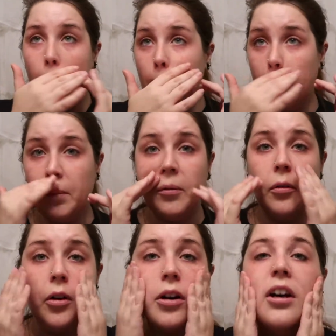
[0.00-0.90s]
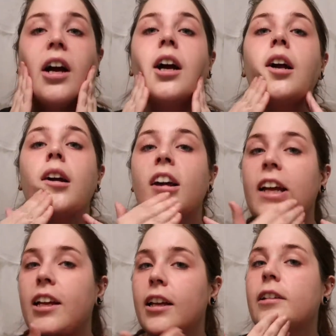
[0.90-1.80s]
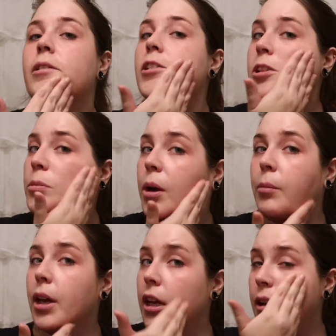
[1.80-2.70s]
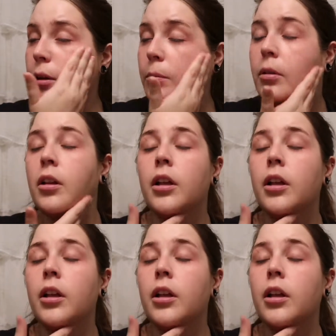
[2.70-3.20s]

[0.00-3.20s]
like before I do my makeup,